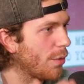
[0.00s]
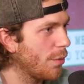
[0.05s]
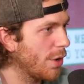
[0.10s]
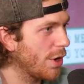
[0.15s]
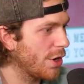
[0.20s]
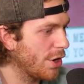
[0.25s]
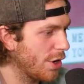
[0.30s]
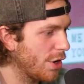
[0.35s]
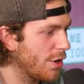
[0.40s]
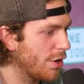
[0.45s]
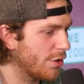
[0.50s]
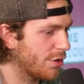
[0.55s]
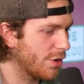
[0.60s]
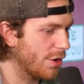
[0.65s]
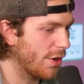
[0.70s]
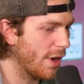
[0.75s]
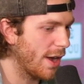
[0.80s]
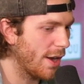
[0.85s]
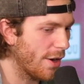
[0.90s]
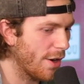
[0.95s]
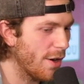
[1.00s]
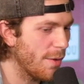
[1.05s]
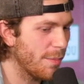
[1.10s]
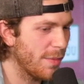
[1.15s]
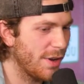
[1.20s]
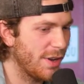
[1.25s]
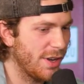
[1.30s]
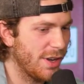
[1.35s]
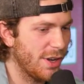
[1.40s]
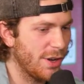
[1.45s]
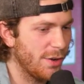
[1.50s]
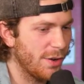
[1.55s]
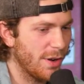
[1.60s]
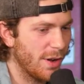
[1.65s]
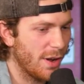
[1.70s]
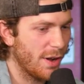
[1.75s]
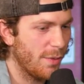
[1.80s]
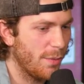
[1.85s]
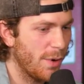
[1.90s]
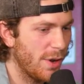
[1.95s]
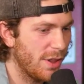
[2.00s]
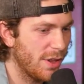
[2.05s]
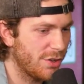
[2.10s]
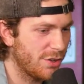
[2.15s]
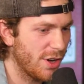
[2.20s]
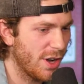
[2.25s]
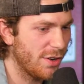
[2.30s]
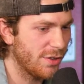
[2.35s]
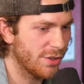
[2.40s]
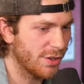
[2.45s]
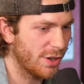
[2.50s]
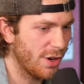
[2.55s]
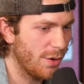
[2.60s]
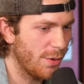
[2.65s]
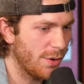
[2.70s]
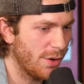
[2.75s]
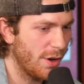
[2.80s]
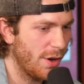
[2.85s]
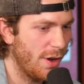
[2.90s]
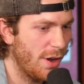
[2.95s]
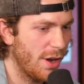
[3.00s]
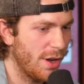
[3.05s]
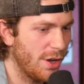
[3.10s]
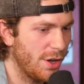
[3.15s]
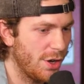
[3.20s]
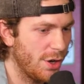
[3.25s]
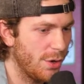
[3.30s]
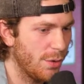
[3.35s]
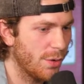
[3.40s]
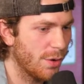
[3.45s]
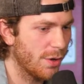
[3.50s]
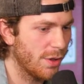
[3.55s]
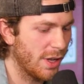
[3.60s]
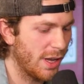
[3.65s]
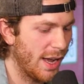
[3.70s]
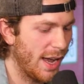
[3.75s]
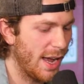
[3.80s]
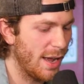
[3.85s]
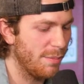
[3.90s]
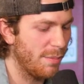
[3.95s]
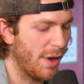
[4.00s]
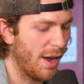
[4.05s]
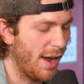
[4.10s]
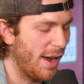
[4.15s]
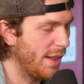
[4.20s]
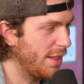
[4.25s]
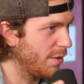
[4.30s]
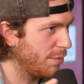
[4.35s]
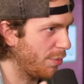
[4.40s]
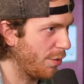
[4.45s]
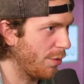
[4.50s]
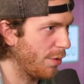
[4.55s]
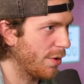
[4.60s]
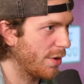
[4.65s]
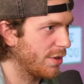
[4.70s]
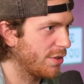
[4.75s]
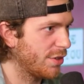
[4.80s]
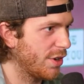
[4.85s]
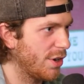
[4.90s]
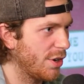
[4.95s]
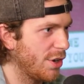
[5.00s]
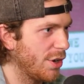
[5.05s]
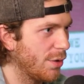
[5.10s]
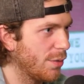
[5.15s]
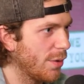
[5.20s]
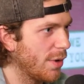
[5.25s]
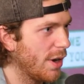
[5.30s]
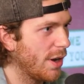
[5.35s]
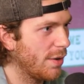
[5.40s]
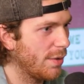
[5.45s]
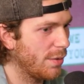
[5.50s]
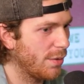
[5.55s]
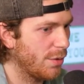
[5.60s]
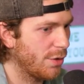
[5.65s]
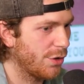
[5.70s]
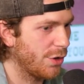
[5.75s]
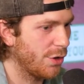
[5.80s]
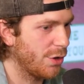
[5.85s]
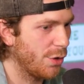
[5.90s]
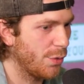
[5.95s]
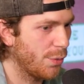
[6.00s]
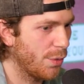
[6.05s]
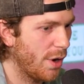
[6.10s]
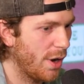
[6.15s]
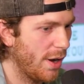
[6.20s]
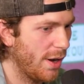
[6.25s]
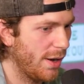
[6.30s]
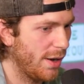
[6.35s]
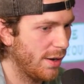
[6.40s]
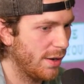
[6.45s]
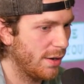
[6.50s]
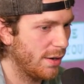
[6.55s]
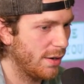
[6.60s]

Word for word: when you, so at Urban, you uh, when the shows are going on, you are the guy behind the board. So you're and so you run.